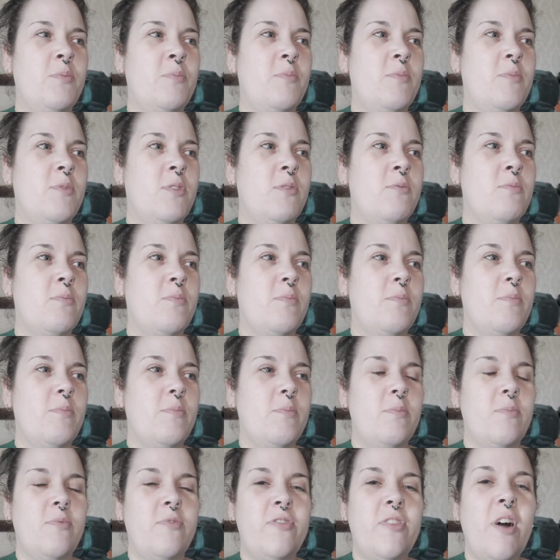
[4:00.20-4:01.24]
the
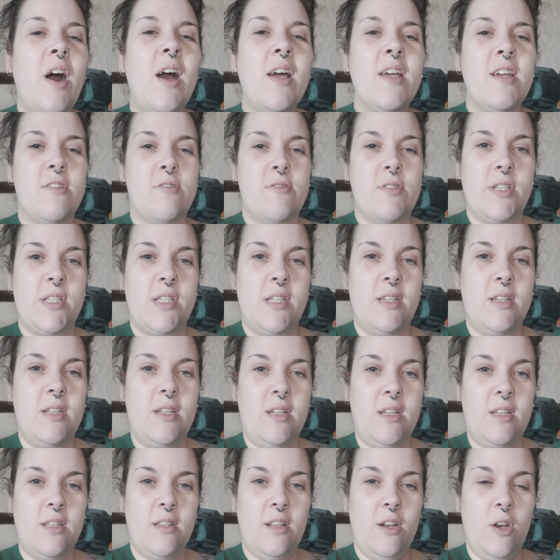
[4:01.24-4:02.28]
fire is in
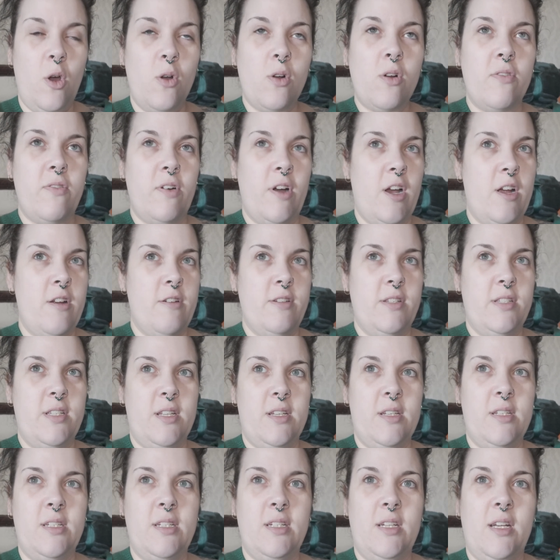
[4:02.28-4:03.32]
here, the log fire is
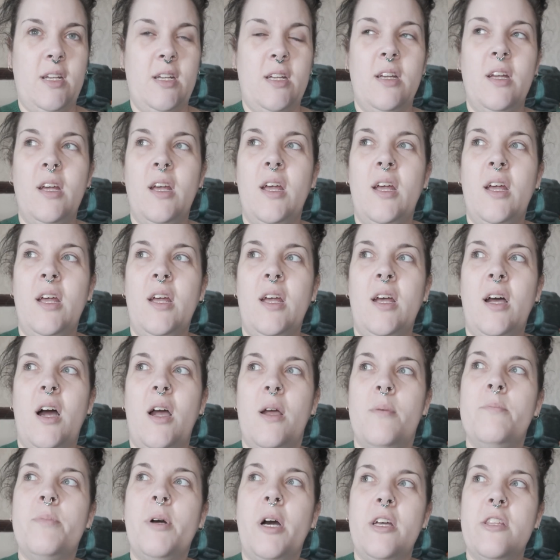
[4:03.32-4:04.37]
in here.
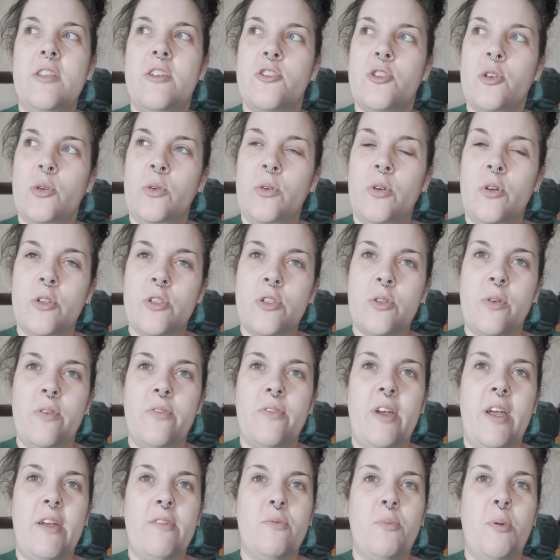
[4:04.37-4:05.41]
I'm by the door, so
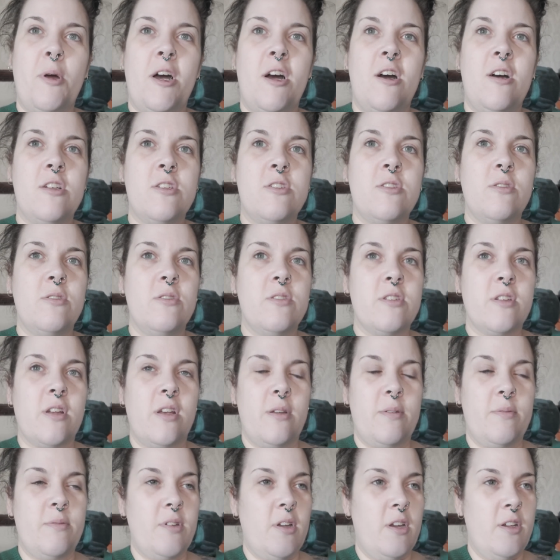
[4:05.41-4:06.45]
if I have parcels,
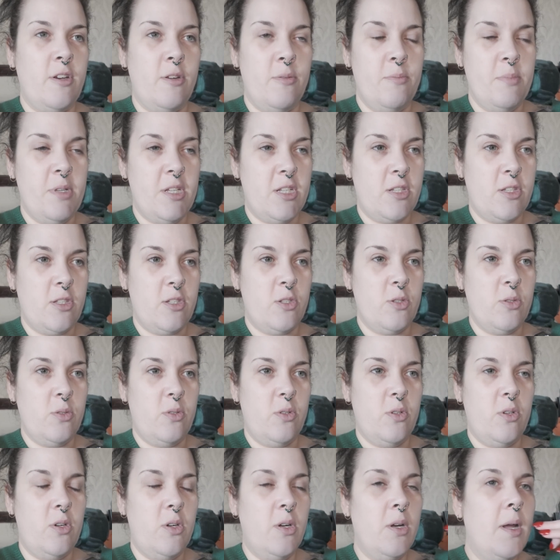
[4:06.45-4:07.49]
I don't miss the
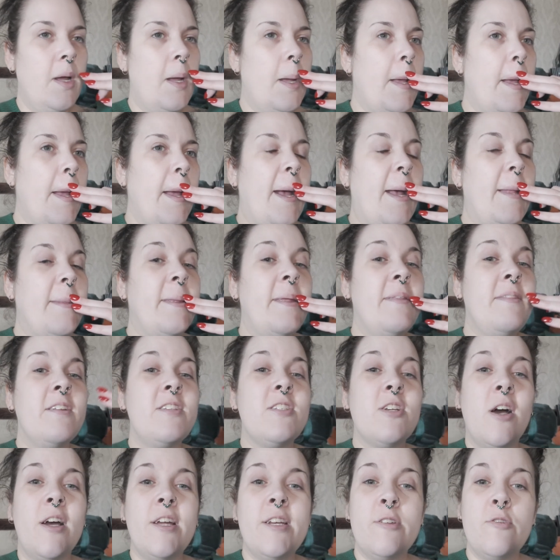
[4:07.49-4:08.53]
door. And then the
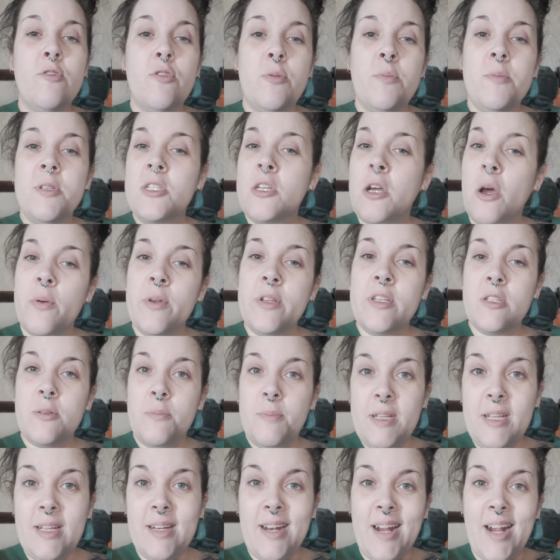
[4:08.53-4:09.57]
dining room is going to
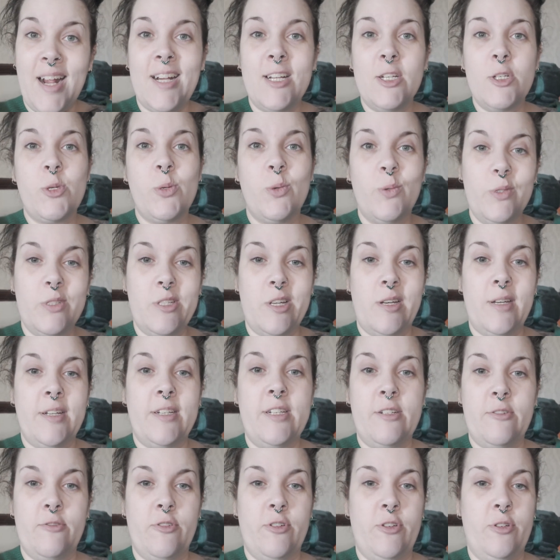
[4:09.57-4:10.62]
be an actual
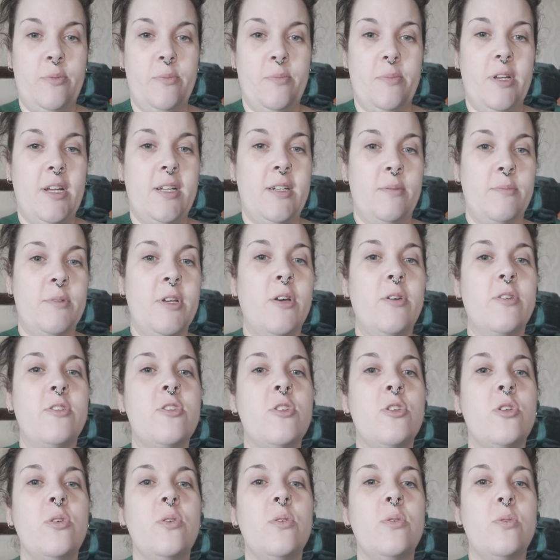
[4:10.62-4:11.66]
dining room, and I'm going
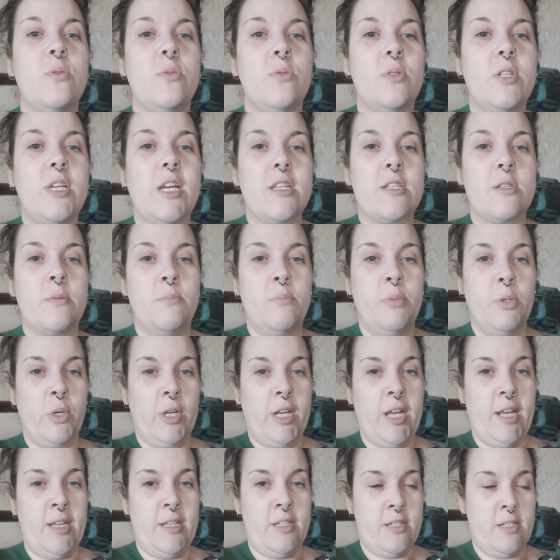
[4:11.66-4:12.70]
to get some
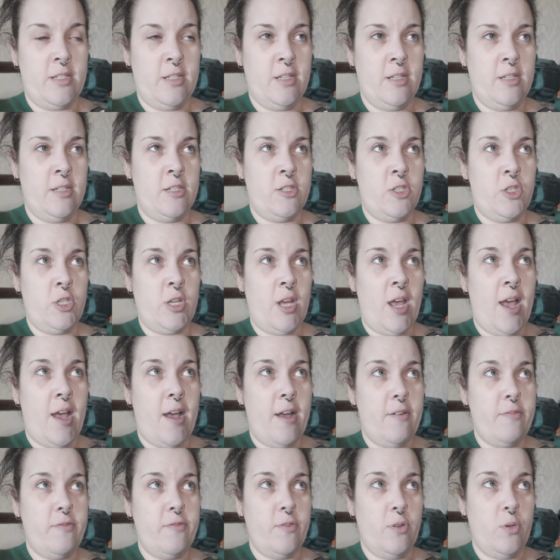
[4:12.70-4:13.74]
bookcases to
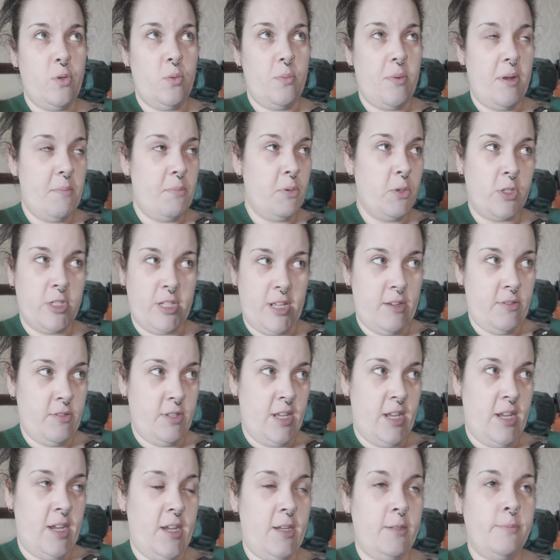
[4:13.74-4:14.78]
have all my books out
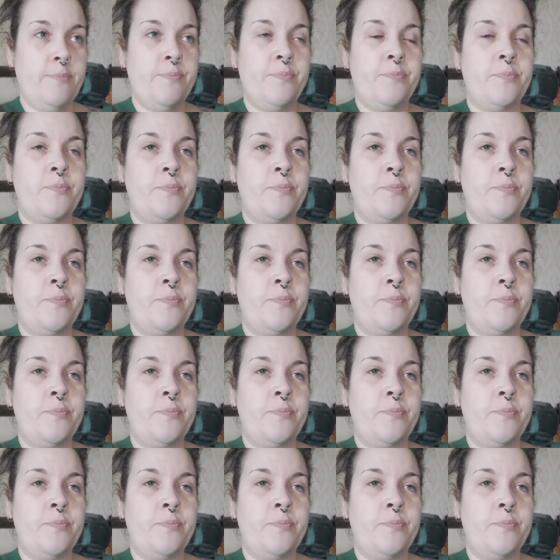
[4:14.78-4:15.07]
there.